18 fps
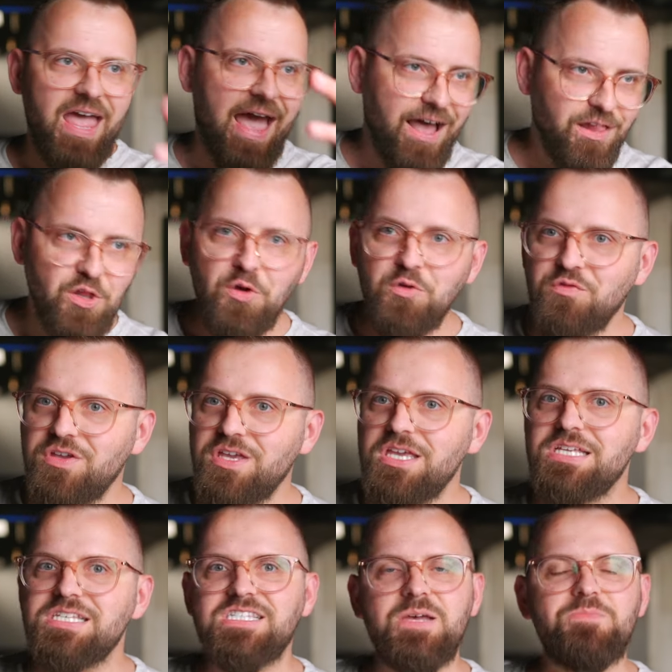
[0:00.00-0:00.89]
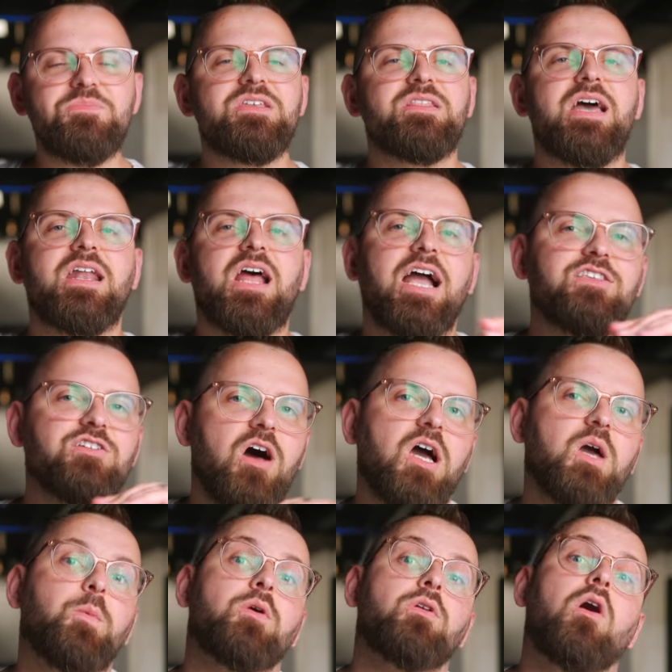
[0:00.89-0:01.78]
LRV is something that I
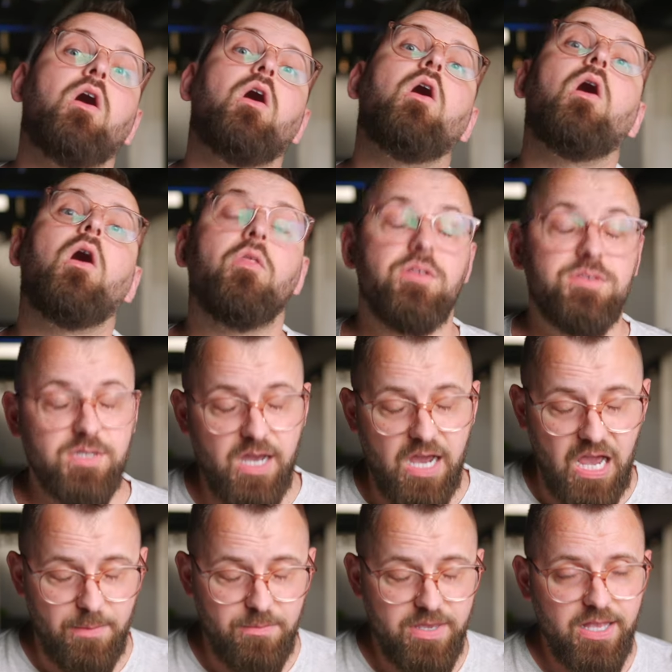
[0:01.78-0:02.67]
talk about all the time.